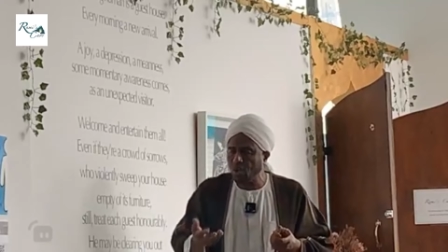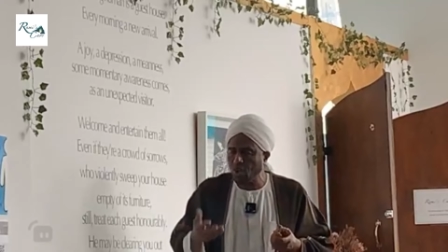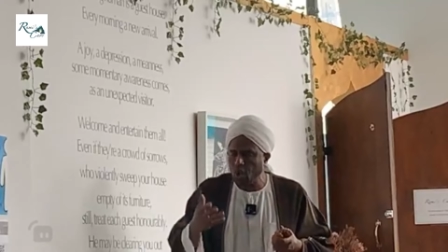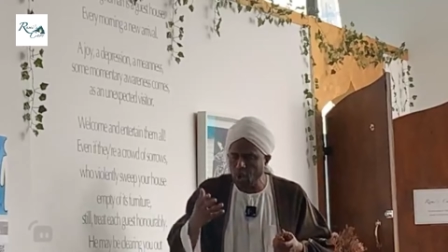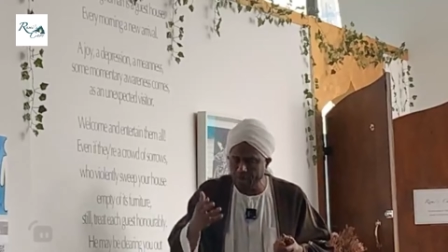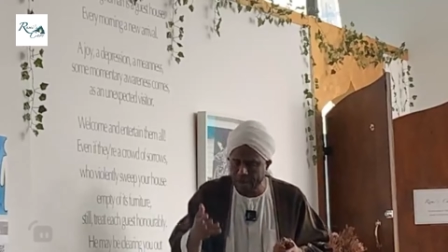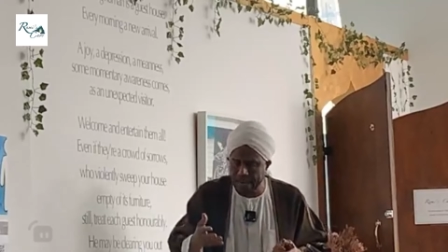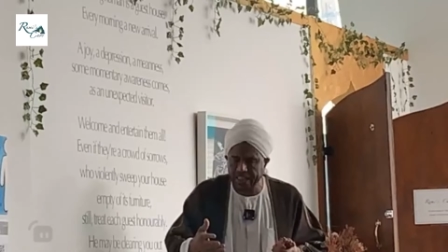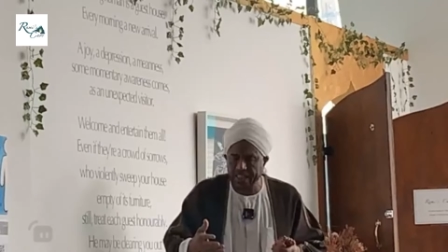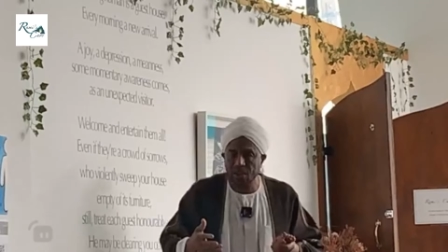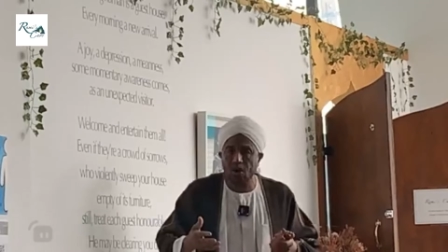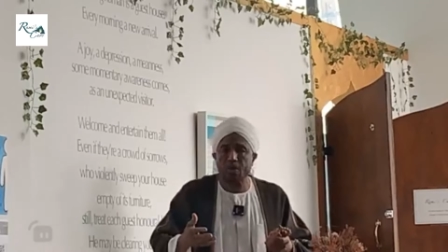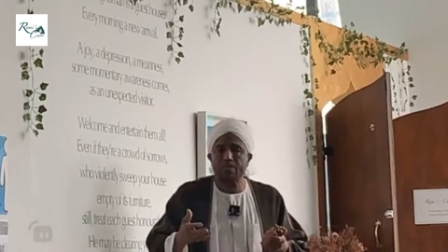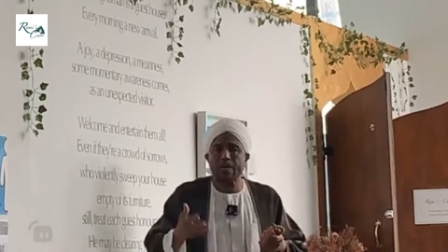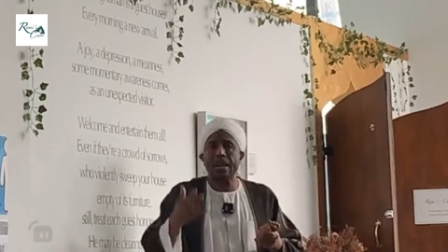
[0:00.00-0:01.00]
to humanity
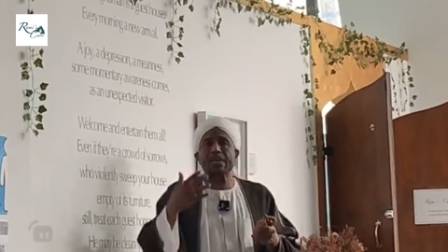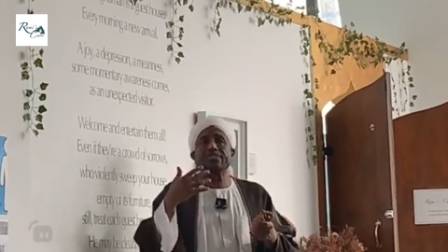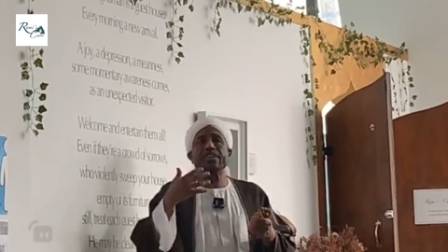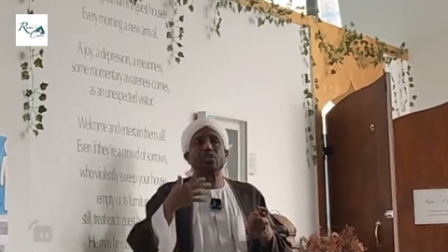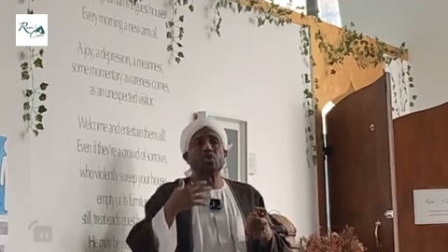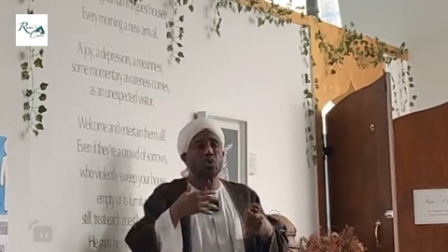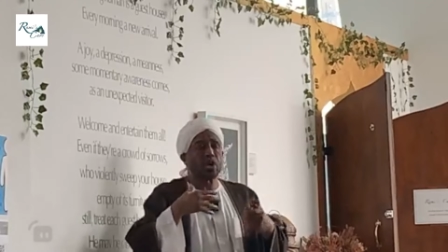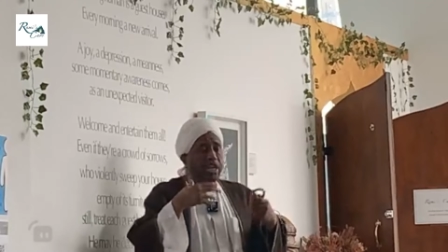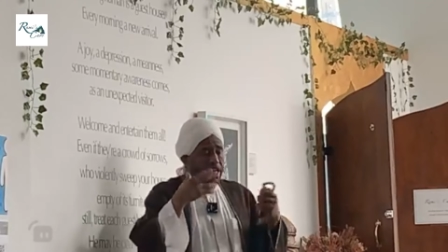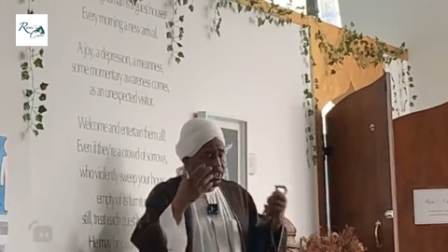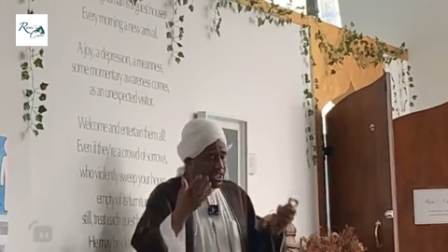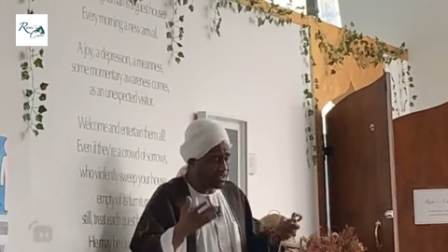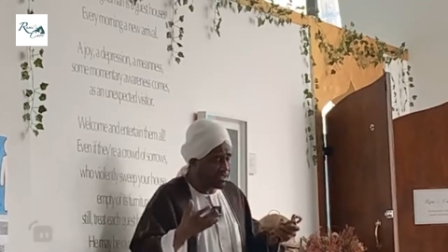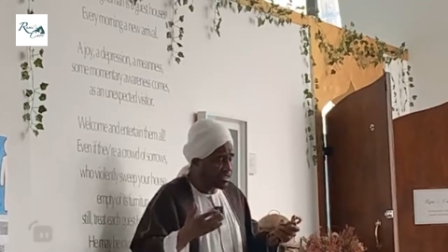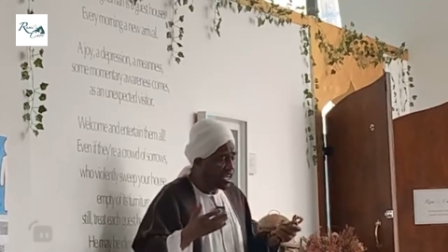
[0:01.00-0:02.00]
or benefit to
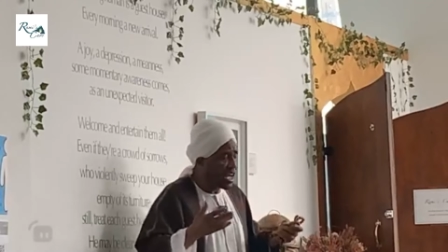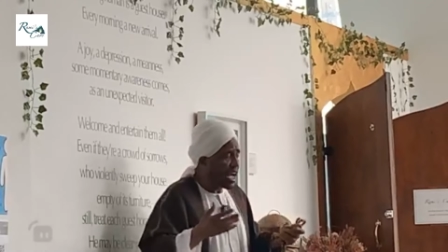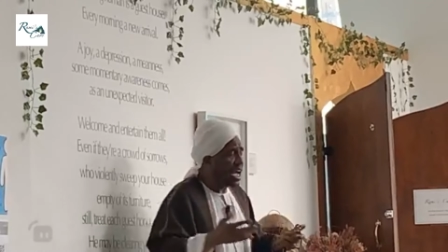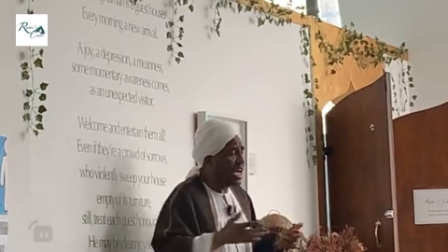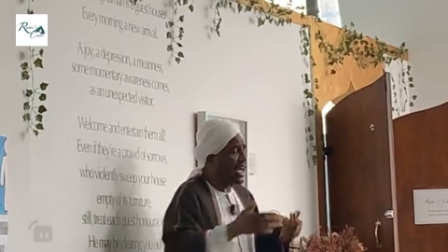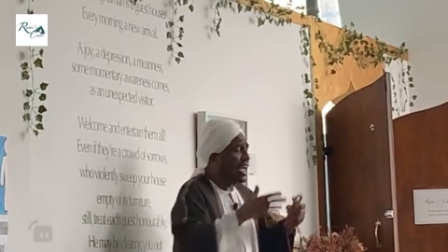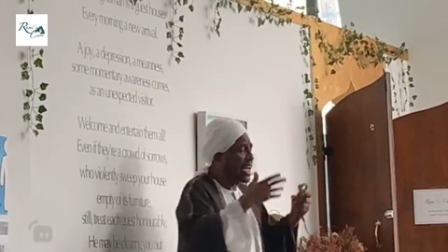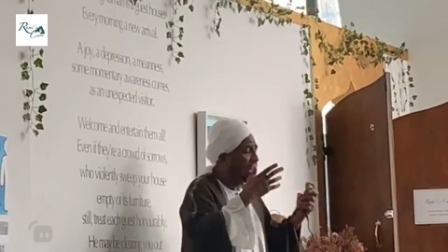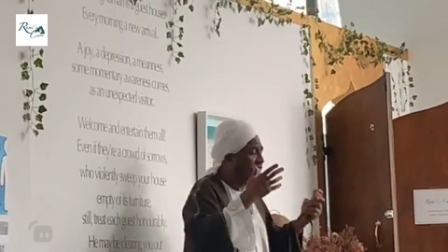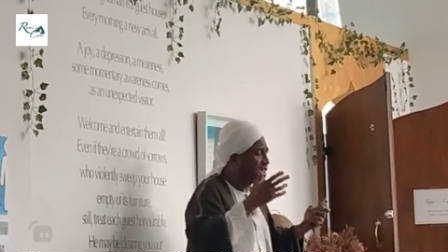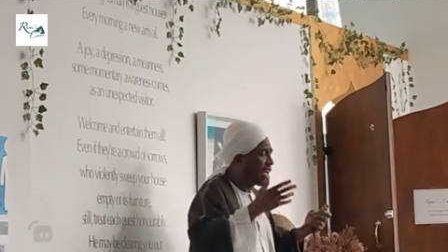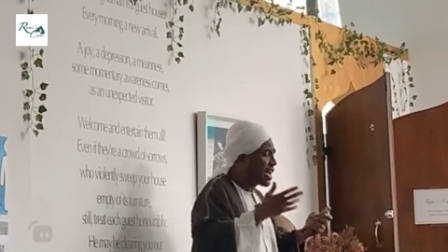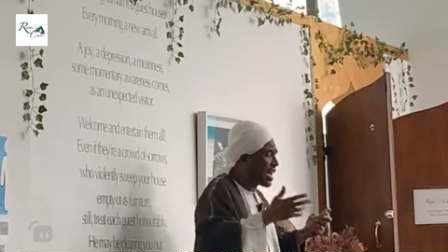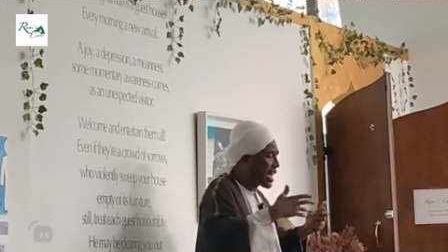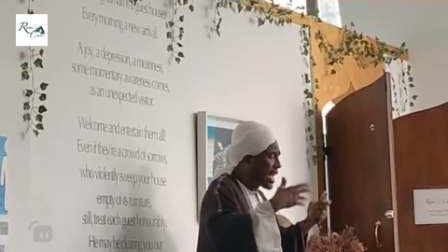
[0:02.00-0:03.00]
creatures and
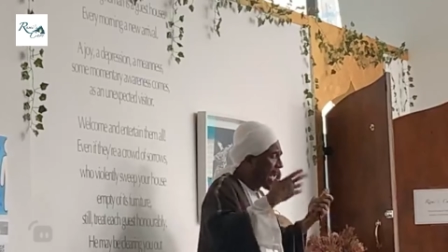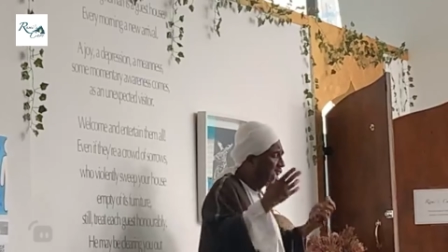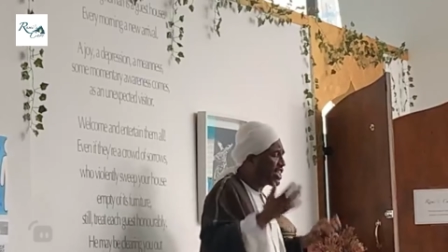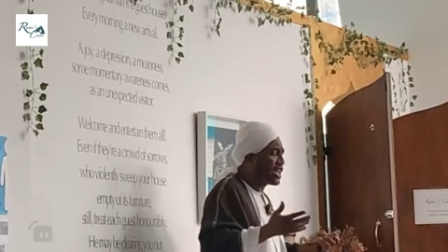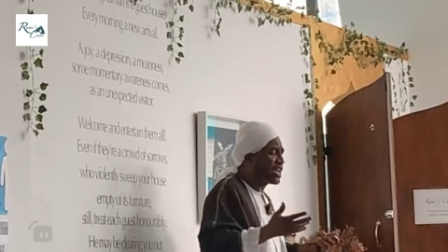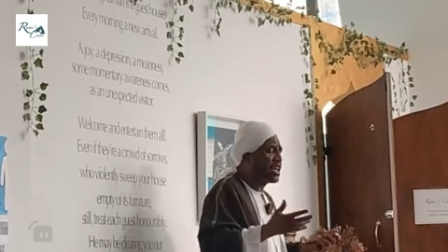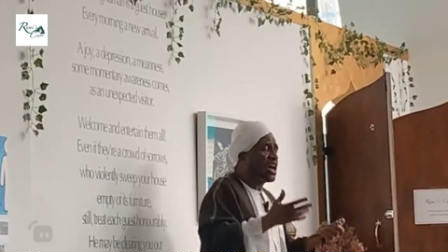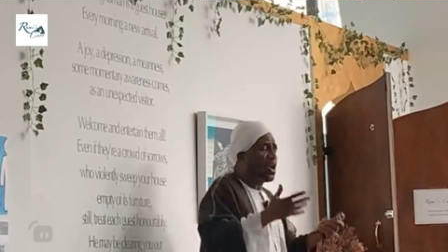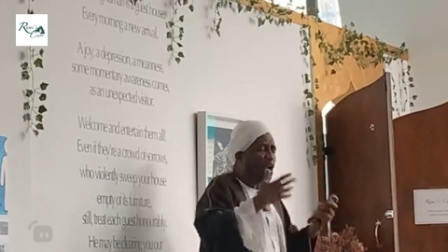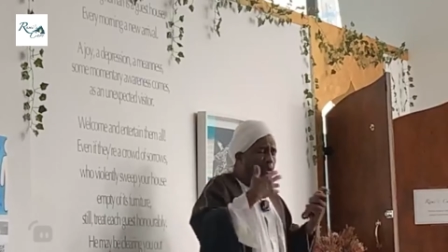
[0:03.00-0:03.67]
create creation